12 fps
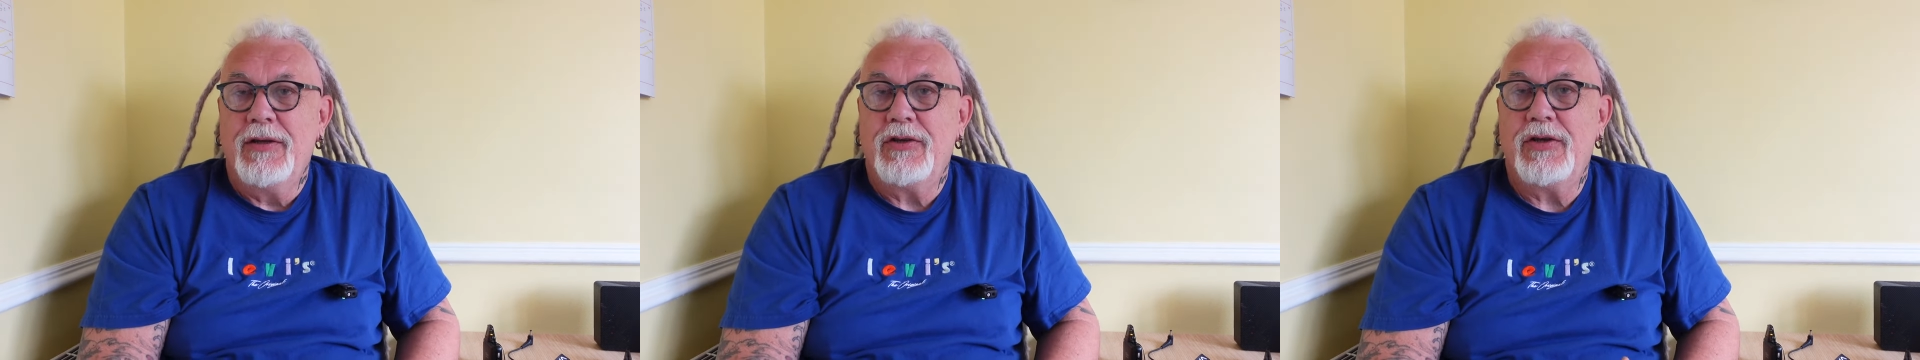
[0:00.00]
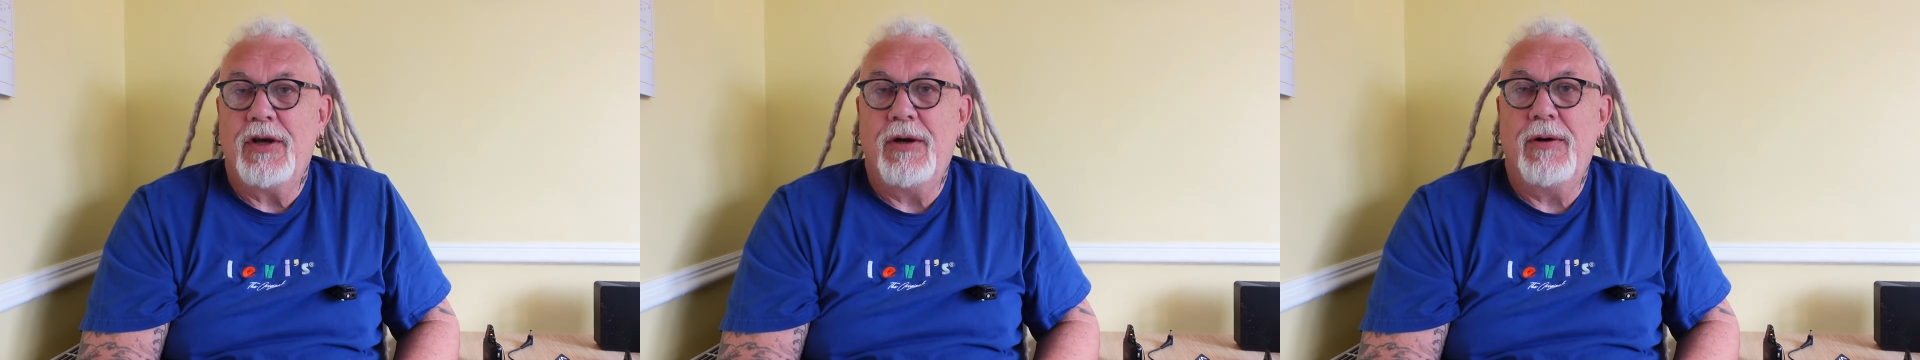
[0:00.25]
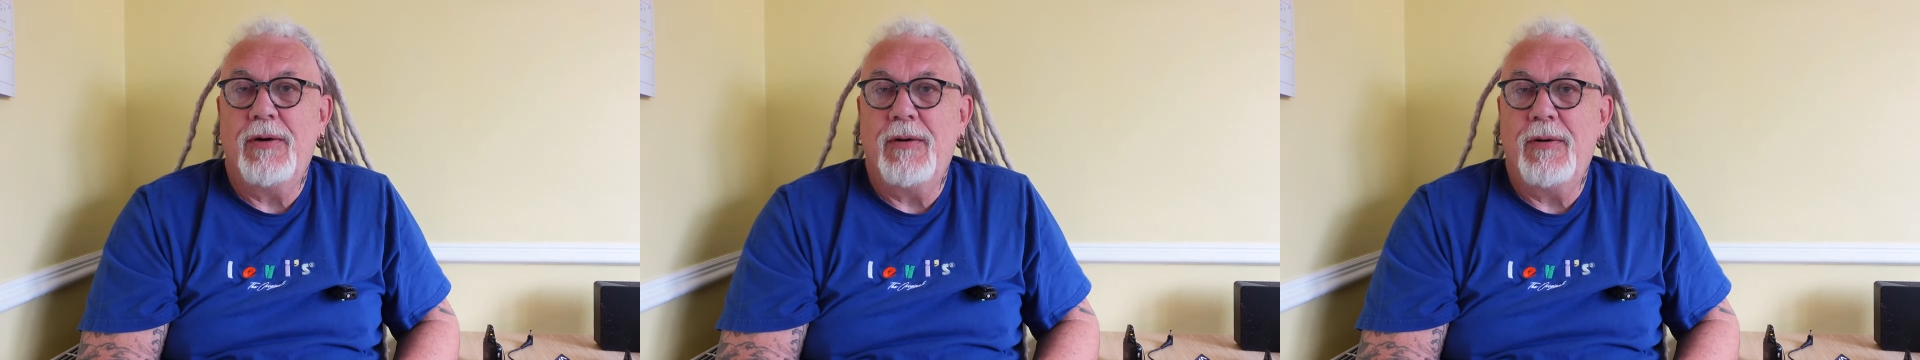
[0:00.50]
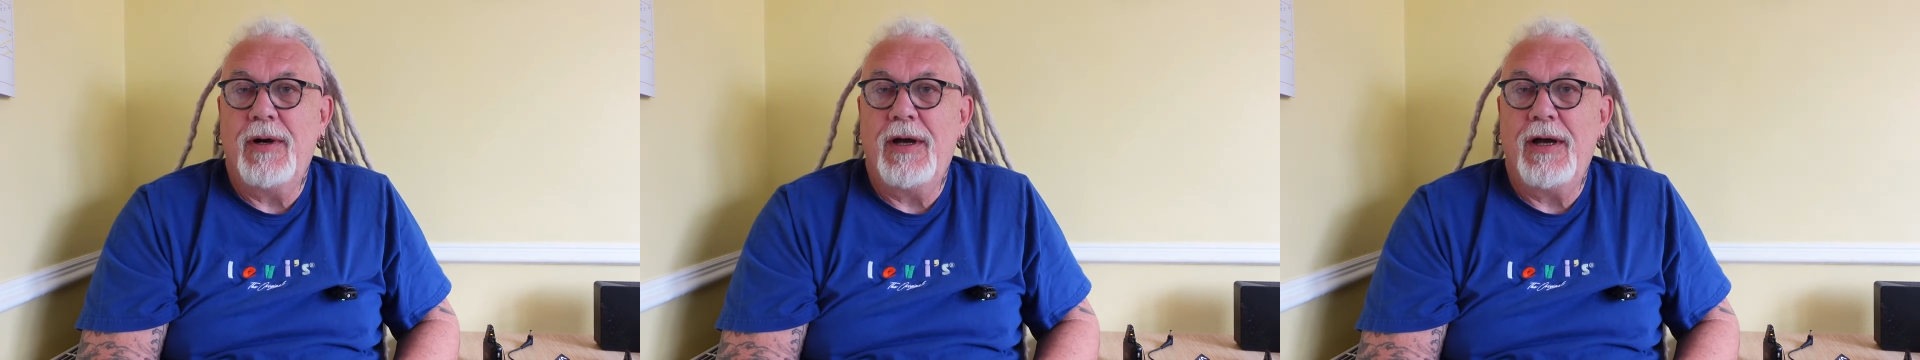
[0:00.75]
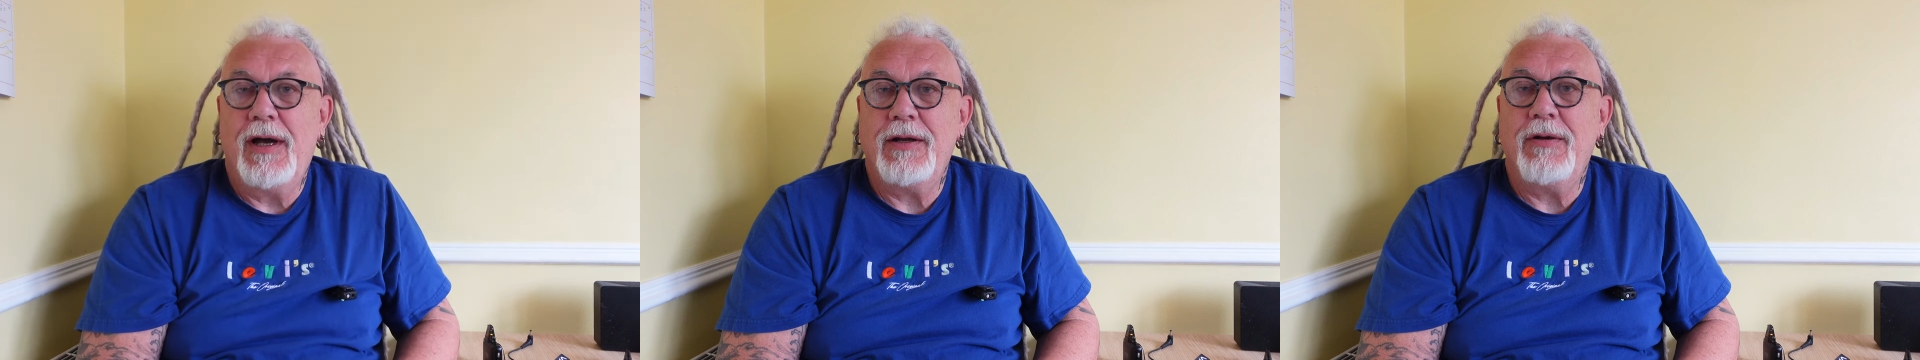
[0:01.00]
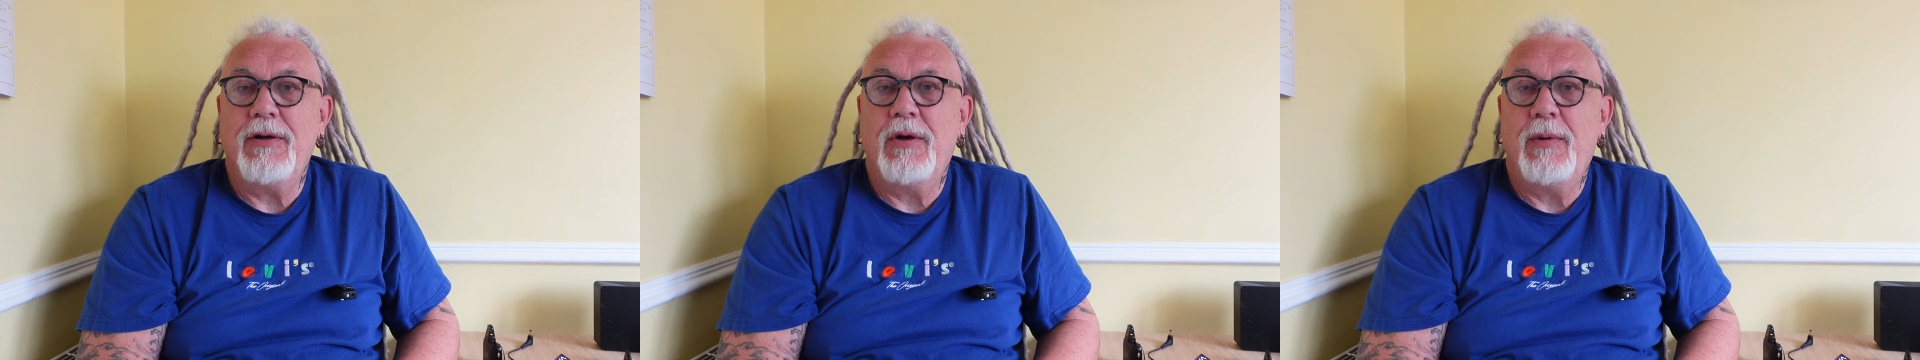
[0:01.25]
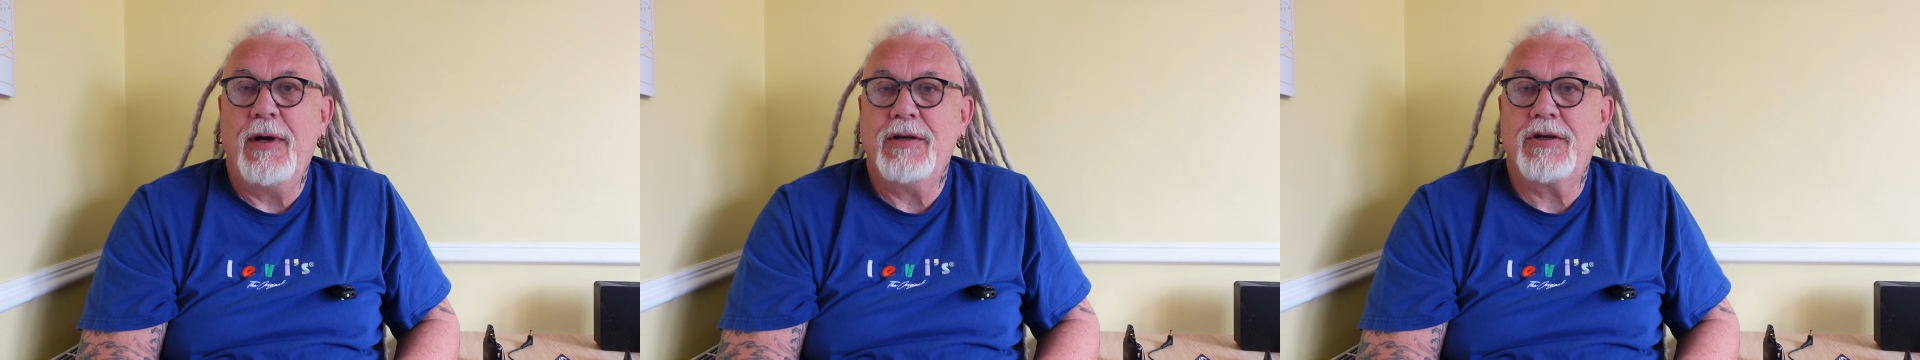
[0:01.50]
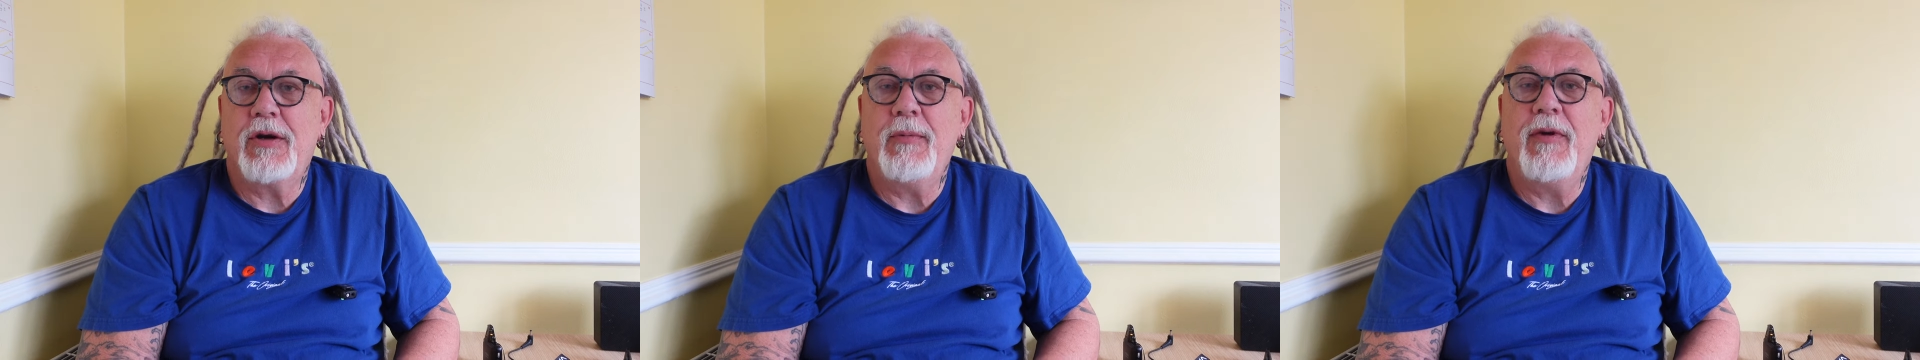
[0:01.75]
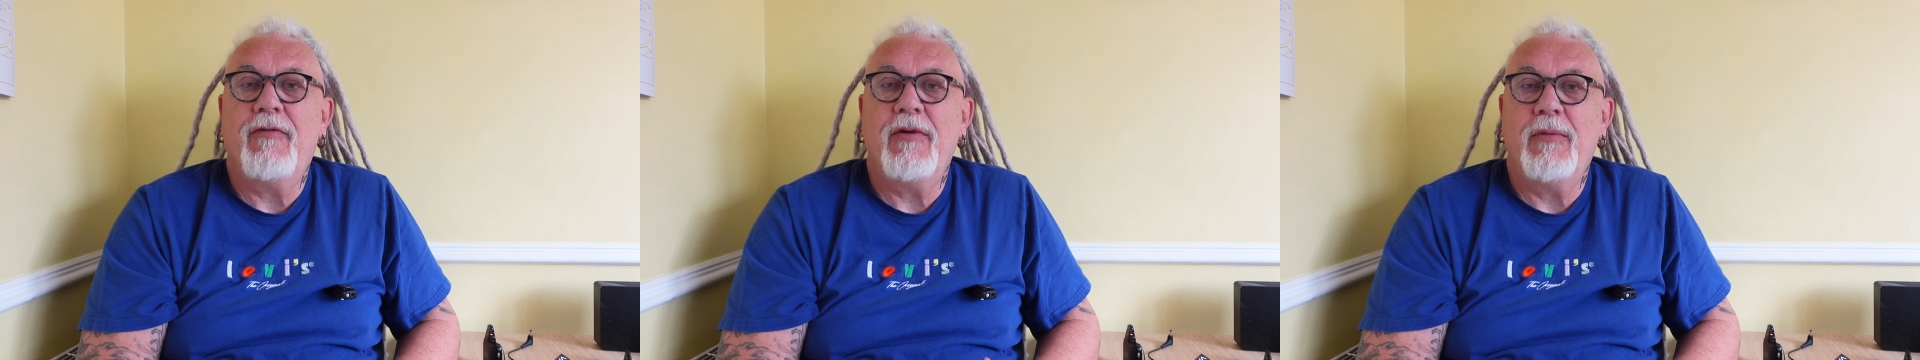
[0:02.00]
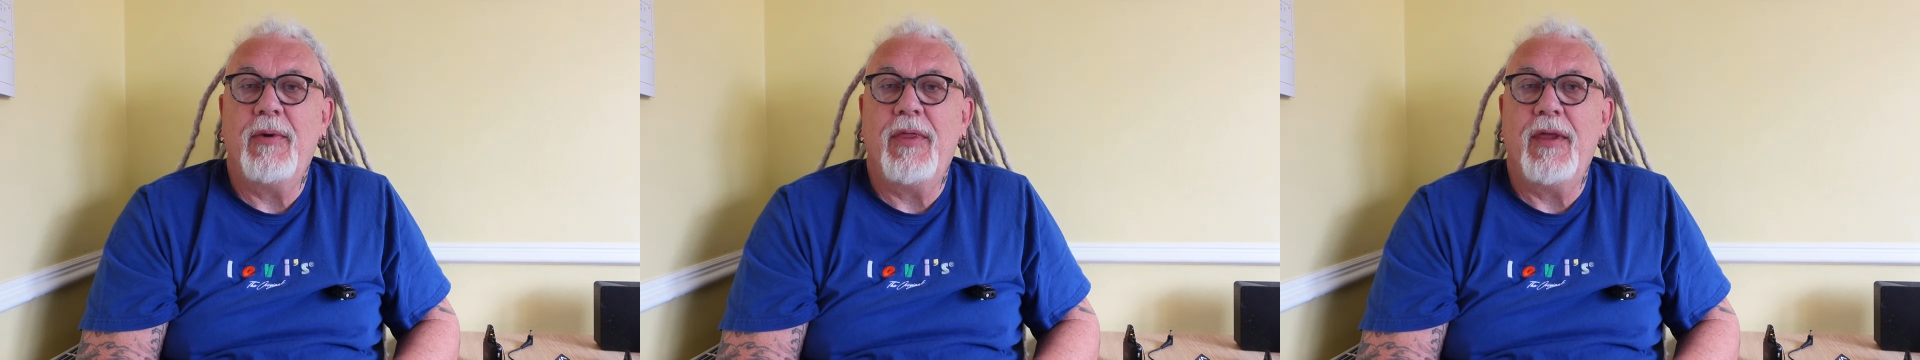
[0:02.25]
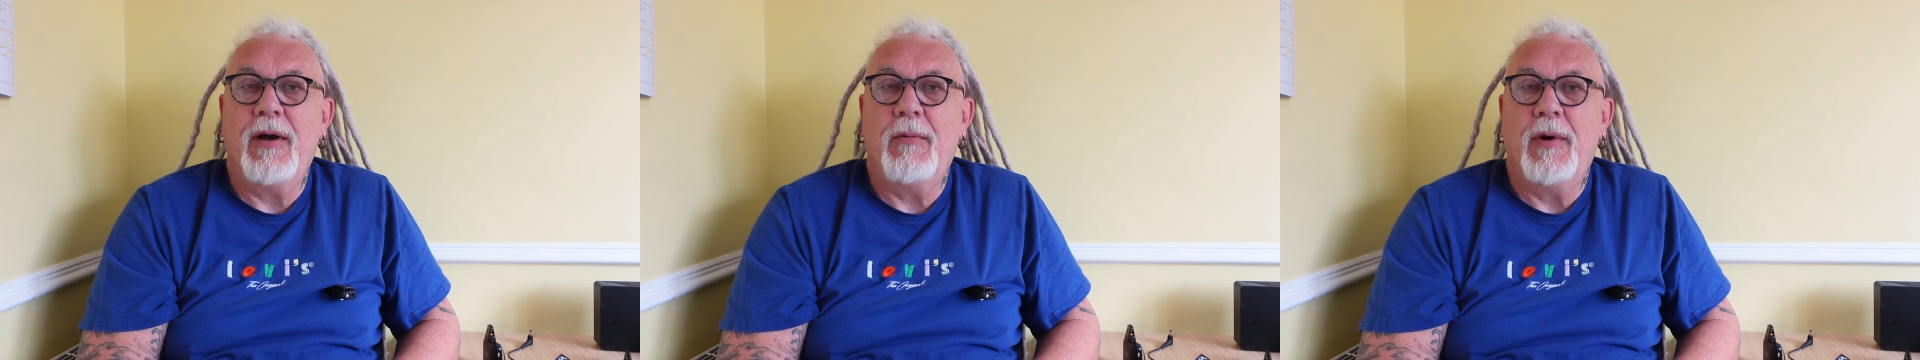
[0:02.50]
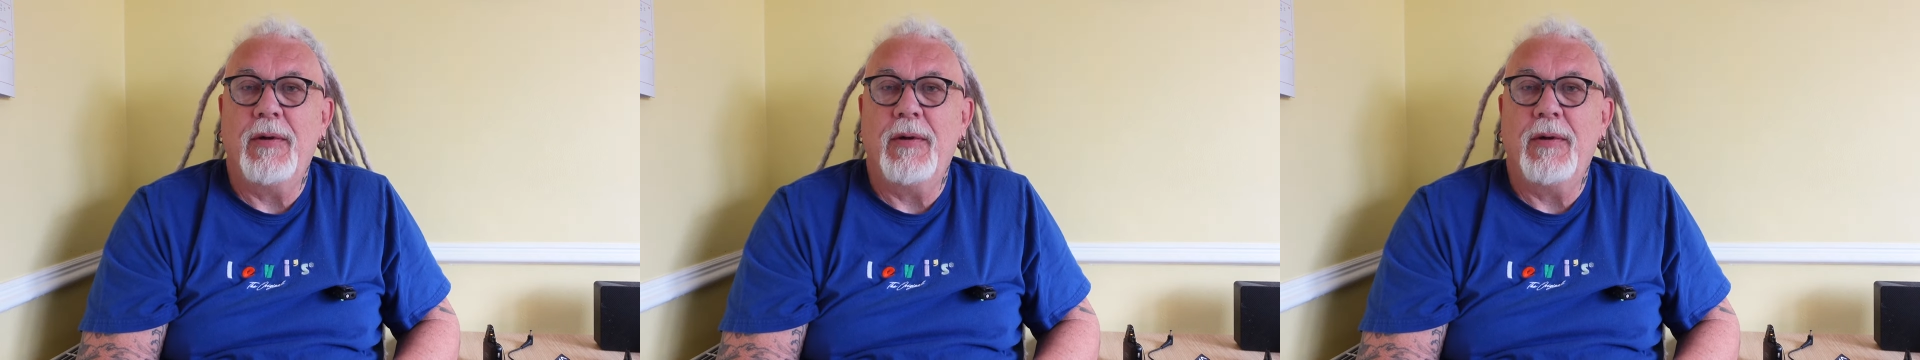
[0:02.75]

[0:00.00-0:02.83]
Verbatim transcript: So uh, I don't know where it's coming from with that